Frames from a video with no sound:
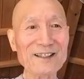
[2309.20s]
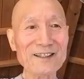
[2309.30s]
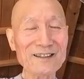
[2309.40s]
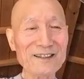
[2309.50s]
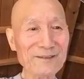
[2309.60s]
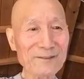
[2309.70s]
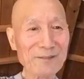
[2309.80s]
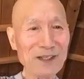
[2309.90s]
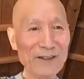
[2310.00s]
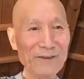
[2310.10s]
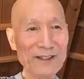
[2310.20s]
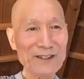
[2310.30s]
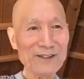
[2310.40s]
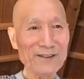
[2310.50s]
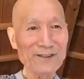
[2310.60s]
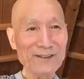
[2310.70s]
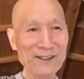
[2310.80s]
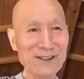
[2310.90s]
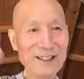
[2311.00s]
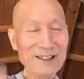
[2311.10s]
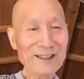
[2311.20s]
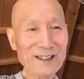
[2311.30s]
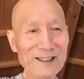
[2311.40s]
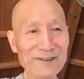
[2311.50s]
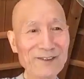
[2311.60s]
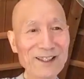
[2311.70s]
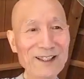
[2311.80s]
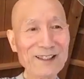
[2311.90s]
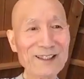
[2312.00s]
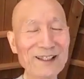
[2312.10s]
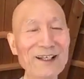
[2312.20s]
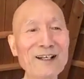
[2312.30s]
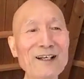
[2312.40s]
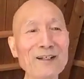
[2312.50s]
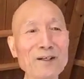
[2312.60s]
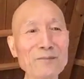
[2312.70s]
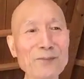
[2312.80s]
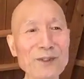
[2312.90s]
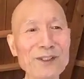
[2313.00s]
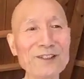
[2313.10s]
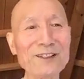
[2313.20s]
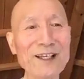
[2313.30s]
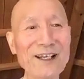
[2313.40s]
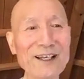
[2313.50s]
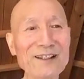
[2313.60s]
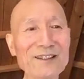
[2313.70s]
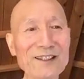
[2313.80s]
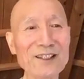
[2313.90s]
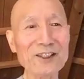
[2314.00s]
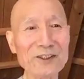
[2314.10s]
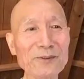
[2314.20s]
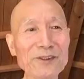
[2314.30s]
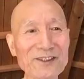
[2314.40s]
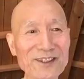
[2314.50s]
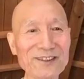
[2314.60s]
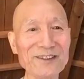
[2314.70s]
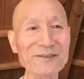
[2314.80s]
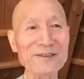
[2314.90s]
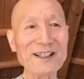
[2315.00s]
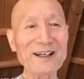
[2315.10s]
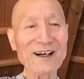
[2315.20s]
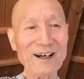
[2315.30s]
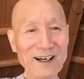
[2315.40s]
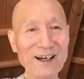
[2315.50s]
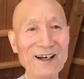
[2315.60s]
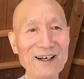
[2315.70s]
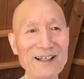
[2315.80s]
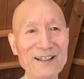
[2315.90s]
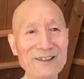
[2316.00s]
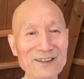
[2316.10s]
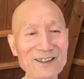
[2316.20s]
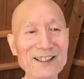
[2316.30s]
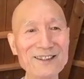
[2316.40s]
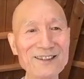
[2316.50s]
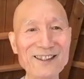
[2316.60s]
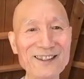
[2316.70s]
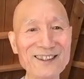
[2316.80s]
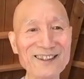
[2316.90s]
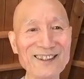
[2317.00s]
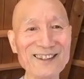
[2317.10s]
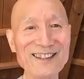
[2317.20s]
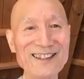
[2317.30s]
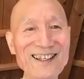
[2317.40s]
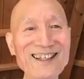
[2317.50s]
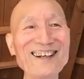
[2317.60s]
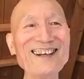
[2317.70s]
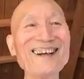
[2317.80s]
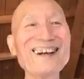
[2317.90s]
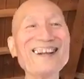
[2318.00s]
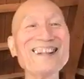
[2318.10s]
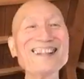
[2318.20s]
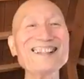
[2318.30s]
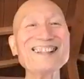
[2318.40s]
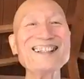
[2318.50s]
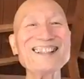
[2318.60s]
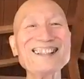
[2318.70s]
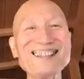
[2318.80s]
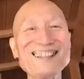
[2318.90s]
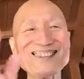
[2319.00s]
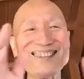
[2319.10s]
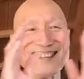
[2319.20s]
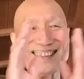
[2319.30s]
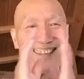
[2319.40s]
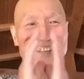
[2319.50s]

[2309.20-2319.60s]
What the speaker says: You see, our truth self is complete and universal. Congratulations. Thank you so much.